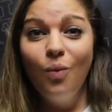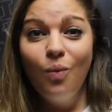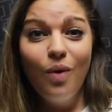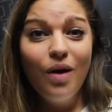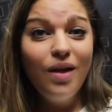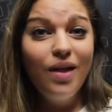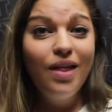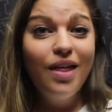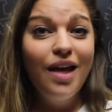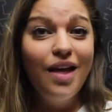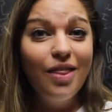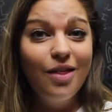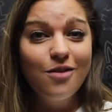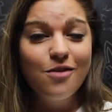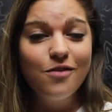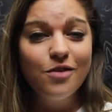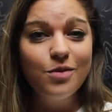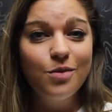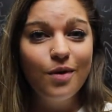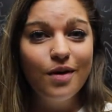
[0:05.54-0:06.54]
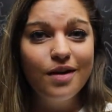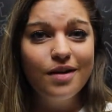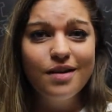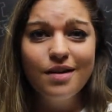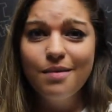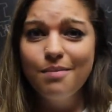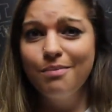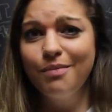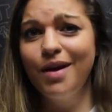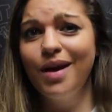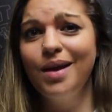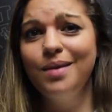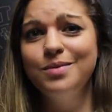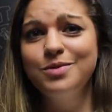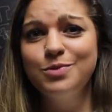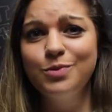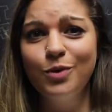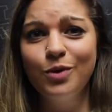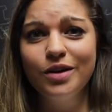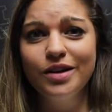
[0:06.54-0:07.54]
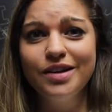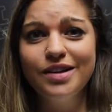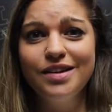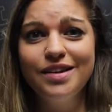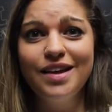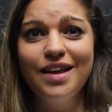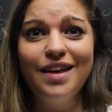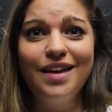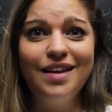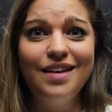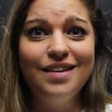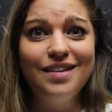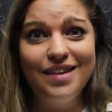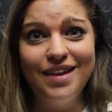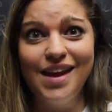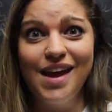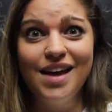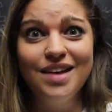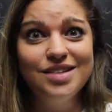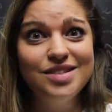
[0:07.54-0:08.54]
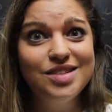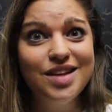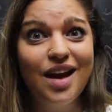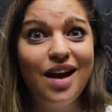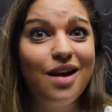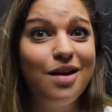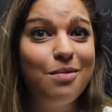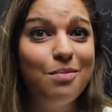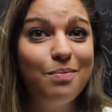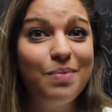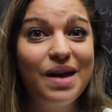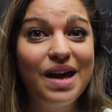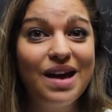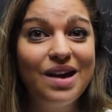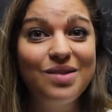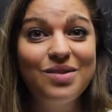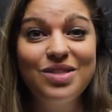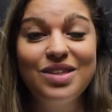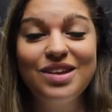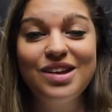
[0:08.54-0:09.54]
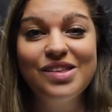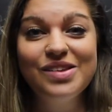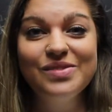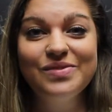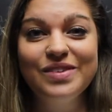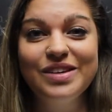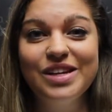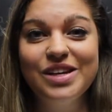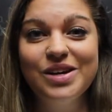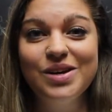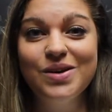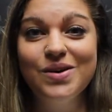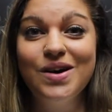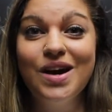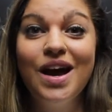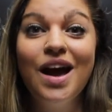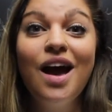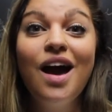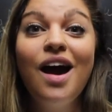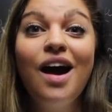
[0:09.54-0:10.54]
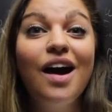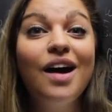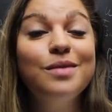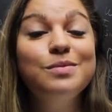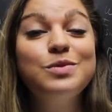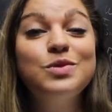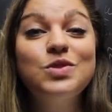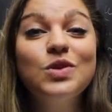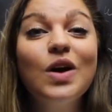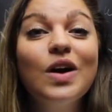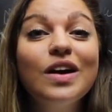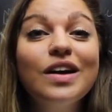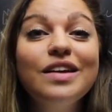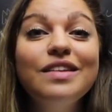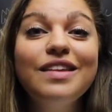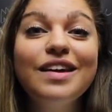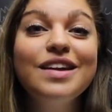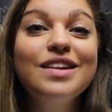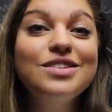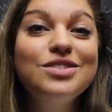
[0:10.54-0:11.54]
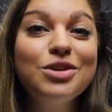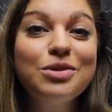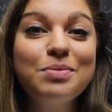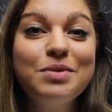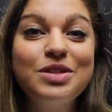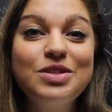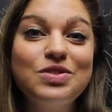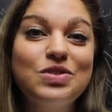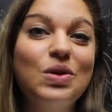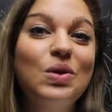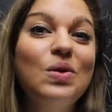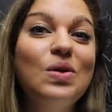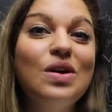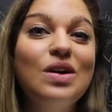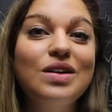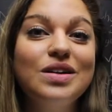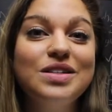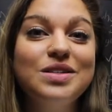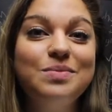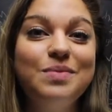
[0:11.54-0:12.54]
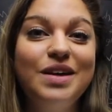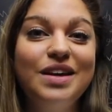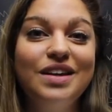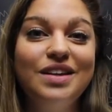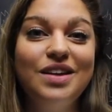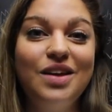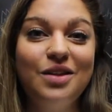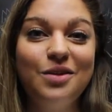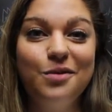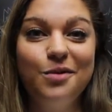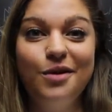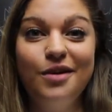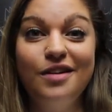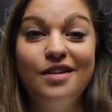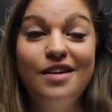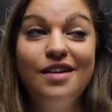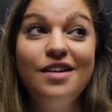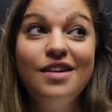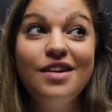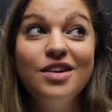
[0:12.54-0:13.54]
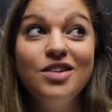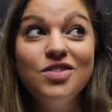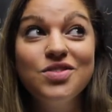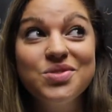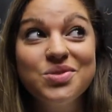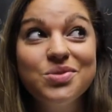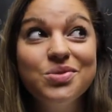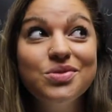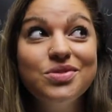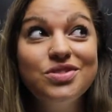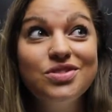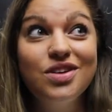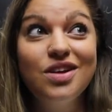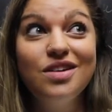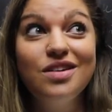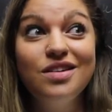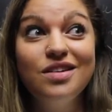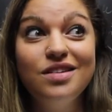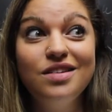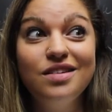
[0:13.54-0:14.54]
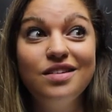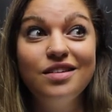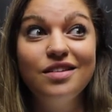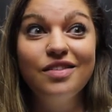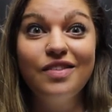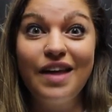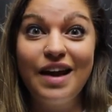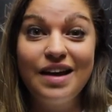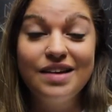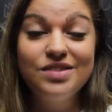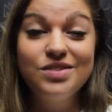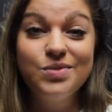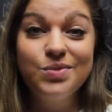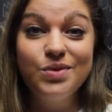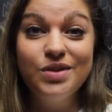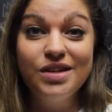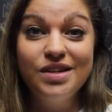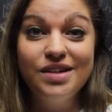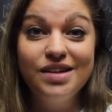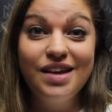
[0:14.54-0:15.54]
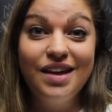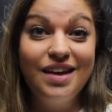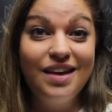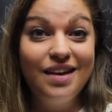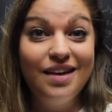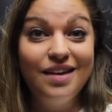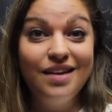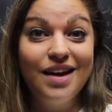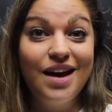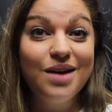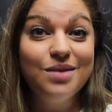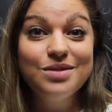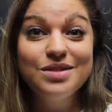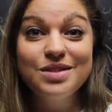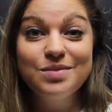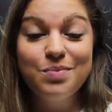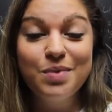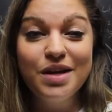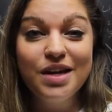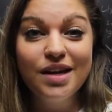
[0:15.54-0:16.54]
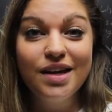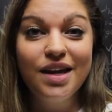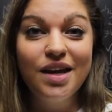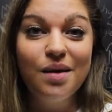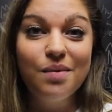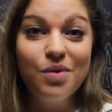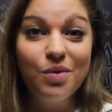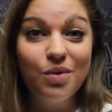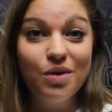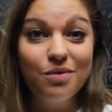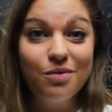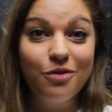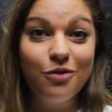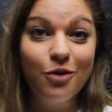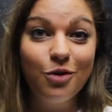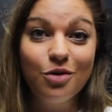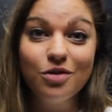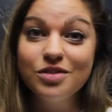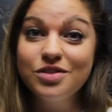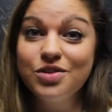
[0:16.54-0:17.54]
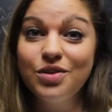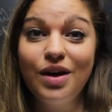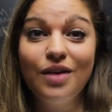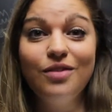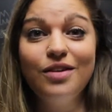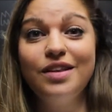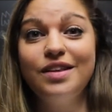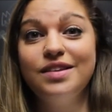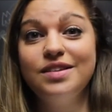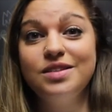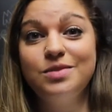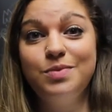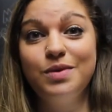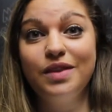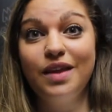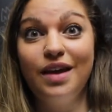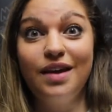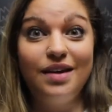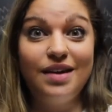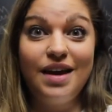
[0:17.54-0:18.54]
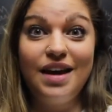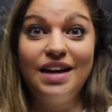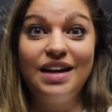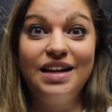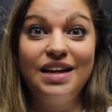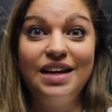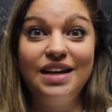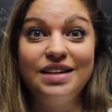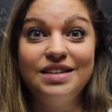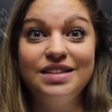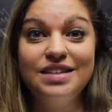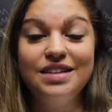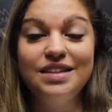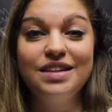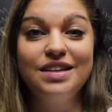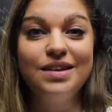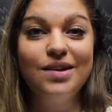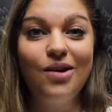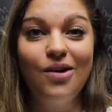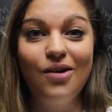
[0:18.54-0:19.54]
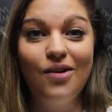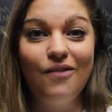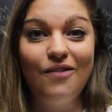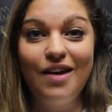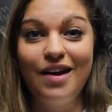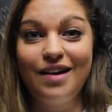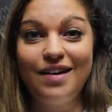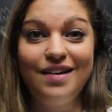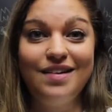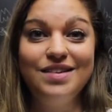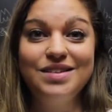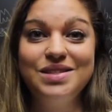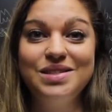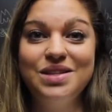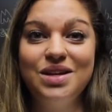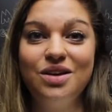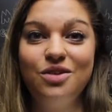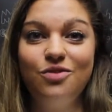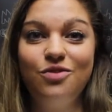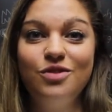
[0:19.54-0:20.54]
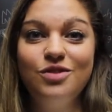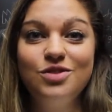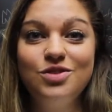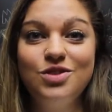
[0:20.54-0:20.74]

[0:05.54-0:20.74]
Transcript: Well, hello everyone. My name's Morgan, and yes, I am back with another video. I'm sorry that it took me so long to make another one. School started last week, and I was in band camp the week before, so everything's been like kind of hectic and all that kind of stuff.